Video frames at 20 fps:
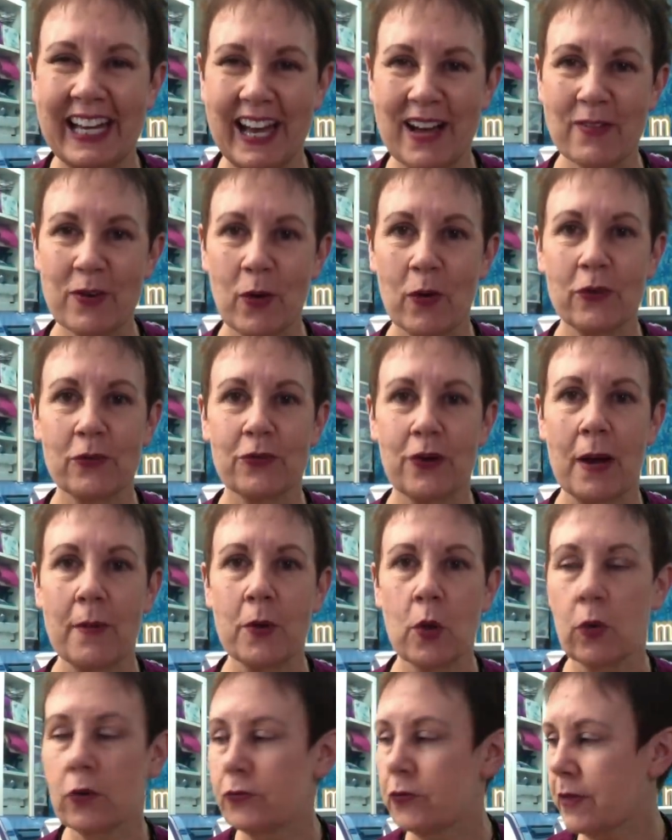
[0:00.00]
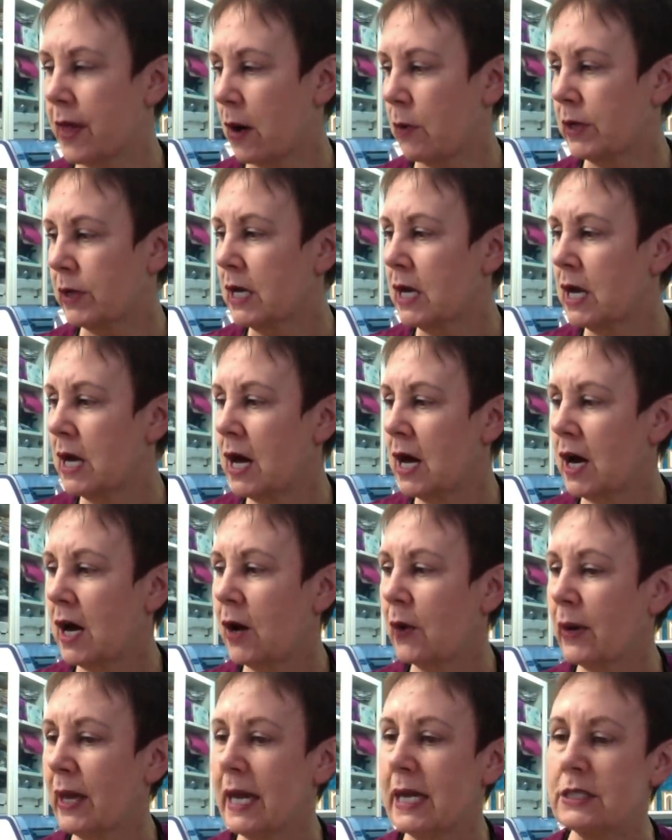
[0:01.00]
I'm going. For, I'm going for that one.
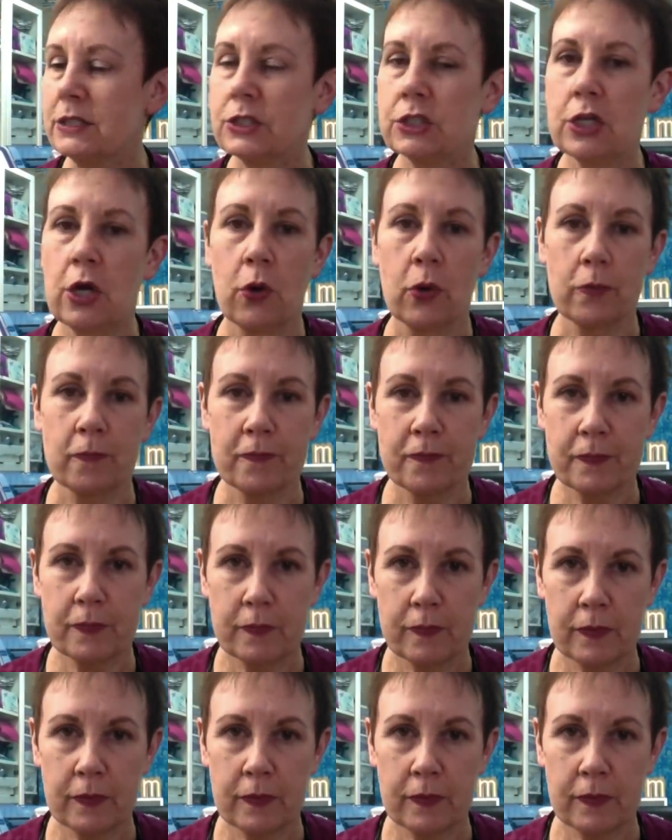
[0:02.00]
Okay, so